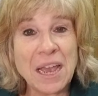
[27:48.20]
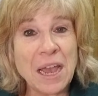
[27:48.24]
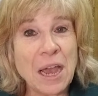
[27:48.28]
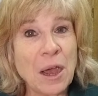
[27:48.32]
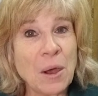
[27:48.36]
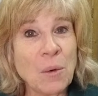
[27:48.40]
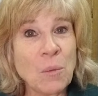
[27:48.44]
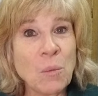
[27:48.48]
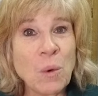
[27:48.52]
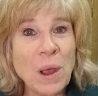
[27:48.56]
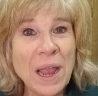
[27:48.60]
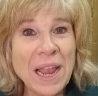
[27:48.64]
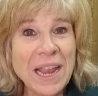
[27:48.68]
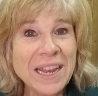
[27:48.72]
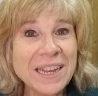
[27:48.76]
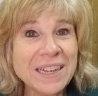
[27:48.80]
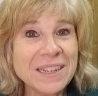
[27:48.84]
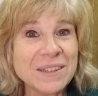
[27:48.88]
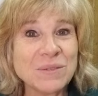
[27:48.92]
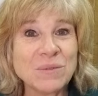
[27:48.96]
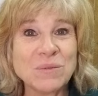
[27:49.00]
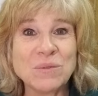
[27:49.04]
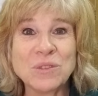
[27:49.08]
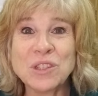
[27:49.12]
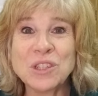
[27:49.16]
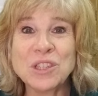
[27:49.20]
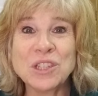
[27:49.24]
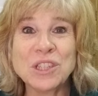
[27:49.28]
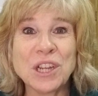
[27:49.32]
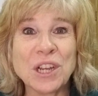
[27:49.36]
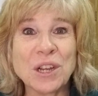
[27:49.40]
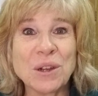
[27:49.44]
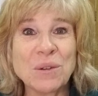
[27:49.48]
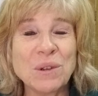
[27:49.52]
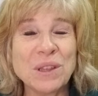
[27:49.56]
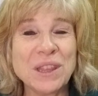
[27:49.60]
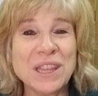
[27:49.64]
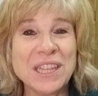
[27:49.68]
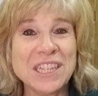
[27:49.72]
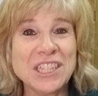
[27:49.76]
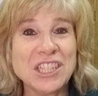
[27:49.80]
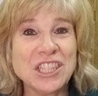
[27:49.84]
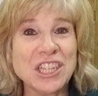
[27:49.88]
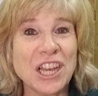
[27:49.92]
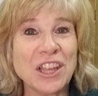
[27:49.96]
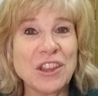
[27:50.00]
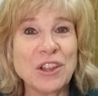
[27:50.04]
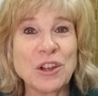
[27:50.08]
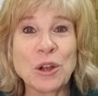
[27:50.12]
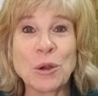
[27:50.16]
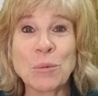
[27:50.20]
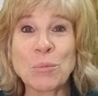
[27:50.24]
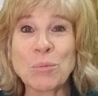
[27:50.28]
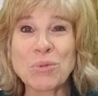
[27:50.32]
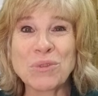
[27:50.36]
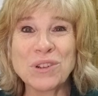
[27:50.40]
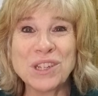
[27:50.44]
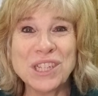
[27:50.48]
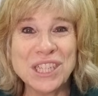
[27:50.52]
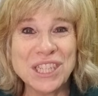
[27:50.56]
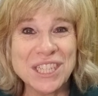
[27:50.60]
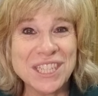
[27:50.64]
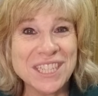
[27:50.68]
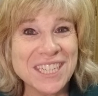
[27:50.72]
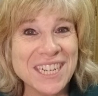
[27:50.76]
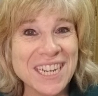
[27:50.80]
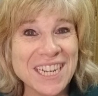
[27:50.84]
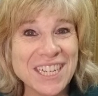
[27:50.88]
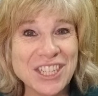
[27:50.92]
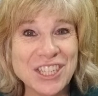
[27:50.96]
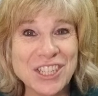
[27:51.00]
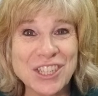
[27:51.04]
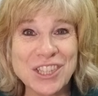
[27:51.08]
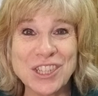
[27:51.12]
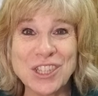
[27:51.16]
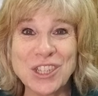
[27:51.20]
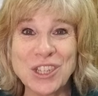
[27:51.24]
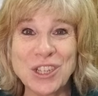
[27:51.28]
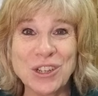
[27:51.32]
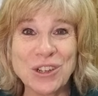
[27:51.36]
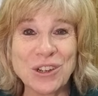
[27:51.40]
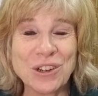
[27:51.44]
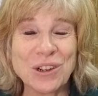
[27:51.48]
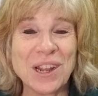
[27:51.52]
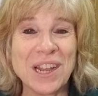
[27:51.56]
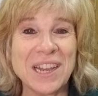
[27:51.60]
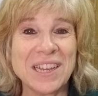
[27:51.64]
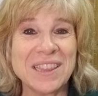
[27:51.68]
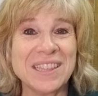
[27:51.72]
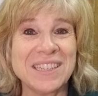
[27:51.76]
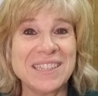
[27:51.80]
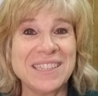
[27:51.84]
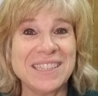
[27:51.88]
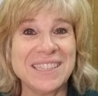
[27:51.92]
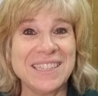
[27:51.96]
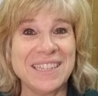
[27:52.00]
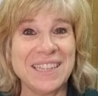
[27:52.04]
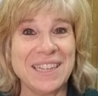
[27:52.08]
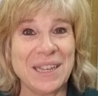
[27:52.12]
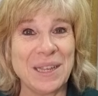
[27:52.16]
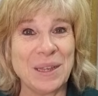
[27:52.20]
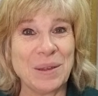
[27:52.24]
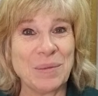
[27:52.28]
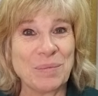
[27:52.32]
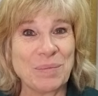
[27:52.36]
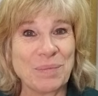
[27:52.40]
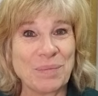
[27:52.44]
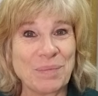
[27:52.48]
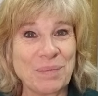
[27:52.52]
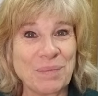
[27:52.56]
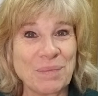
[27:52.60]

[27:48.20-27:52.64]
A way to share with each other appreciation that you're on the team.